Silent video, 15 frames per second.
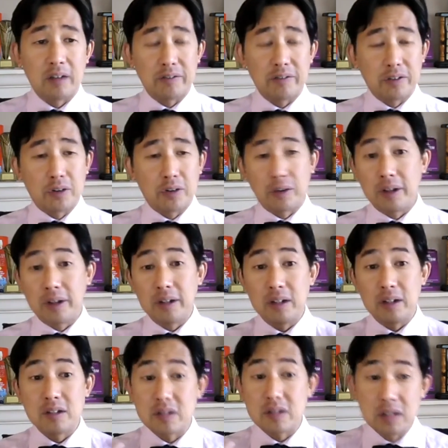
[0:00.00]
for, and
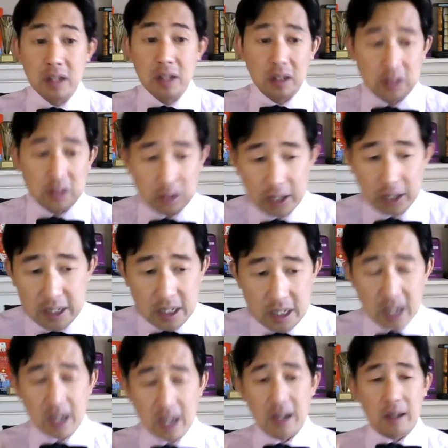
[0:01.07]
has tried
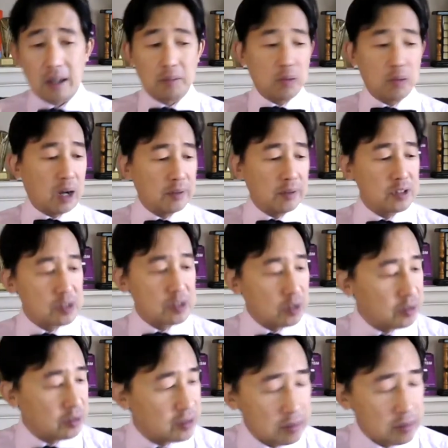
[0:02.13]
to, well, I've just
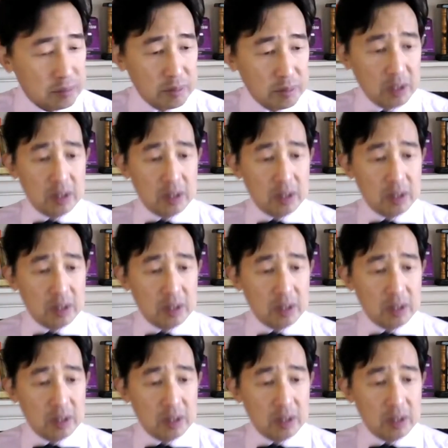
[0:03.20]
got some,